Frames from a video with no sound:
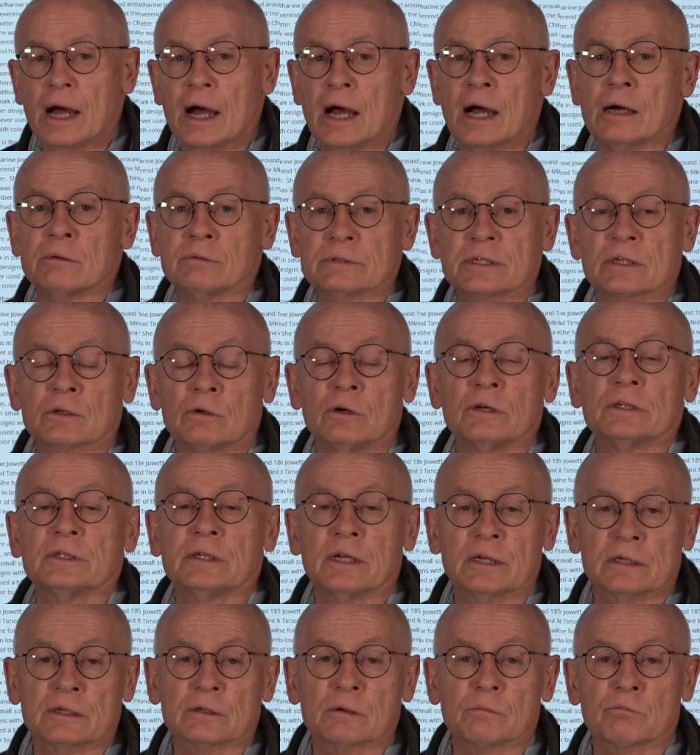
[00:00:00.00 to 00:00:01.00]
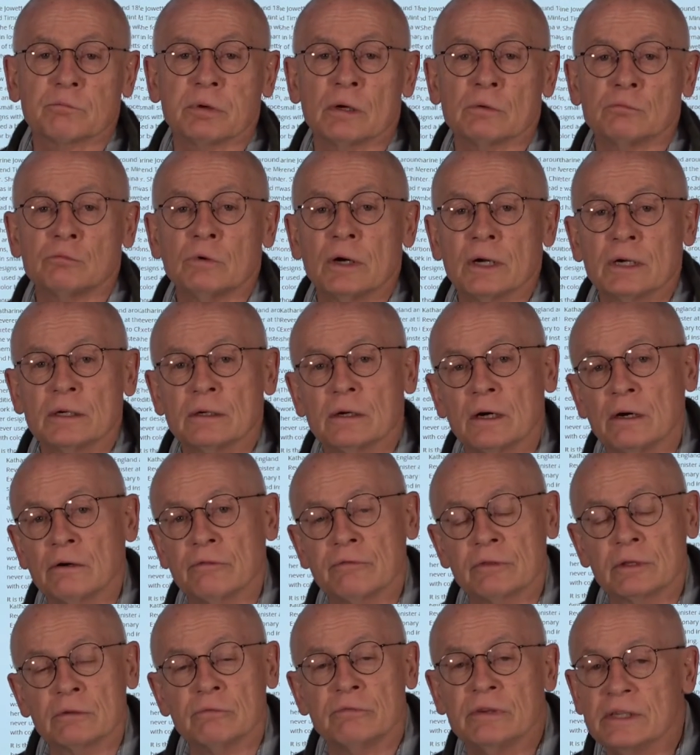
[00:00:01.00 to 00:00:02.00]
I was contacted by one
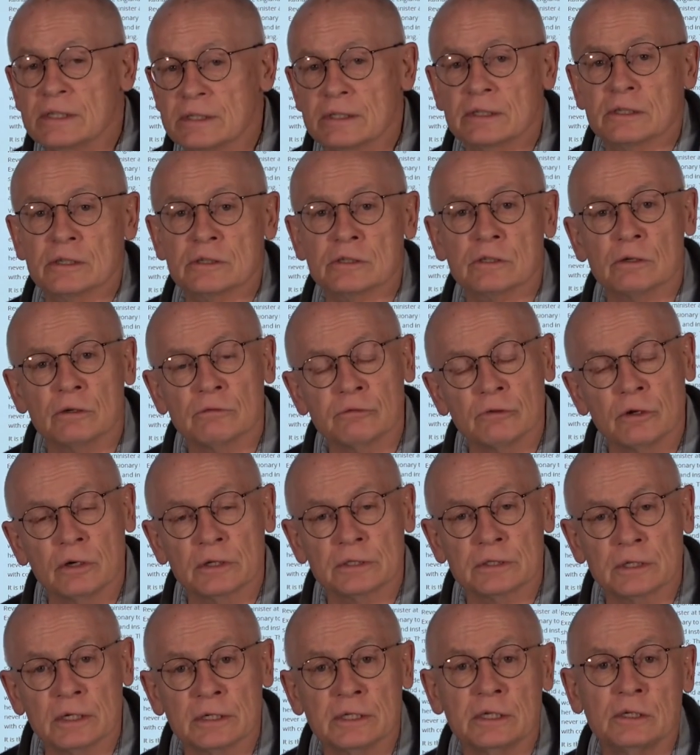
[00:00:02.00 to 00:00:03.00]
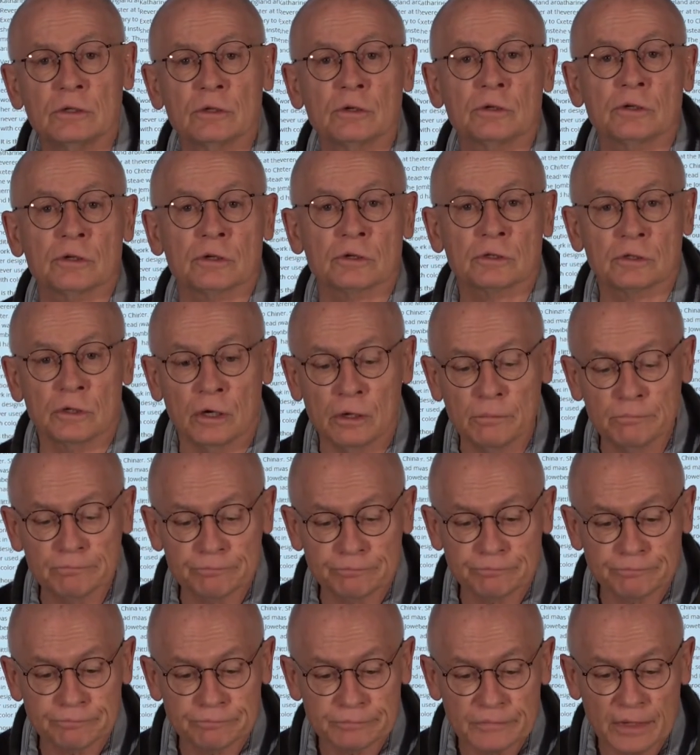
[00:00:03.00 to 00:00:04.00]
of the visitors of
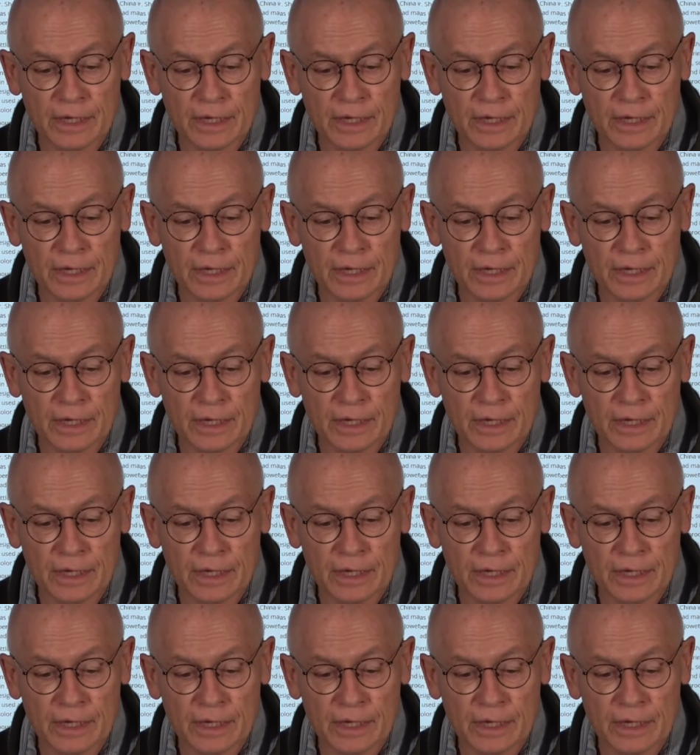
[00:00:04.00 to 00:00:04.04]
artelino.com.